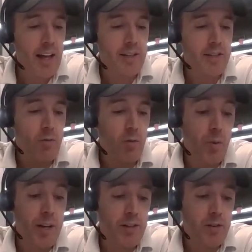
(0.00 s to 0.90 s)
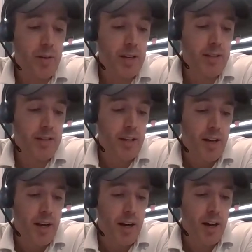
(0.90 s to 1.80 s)
And so what we do is
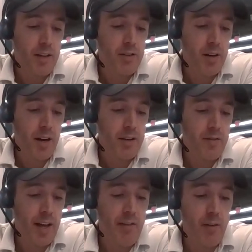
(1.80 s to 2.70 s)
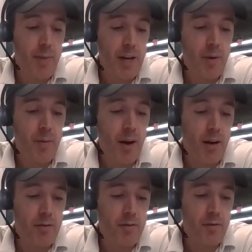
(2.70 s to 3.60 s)
you've got to have a minimum
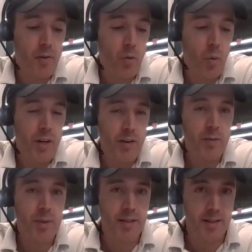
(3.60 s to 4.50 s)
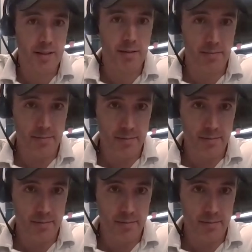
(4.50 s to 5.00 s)
of 1 year in business.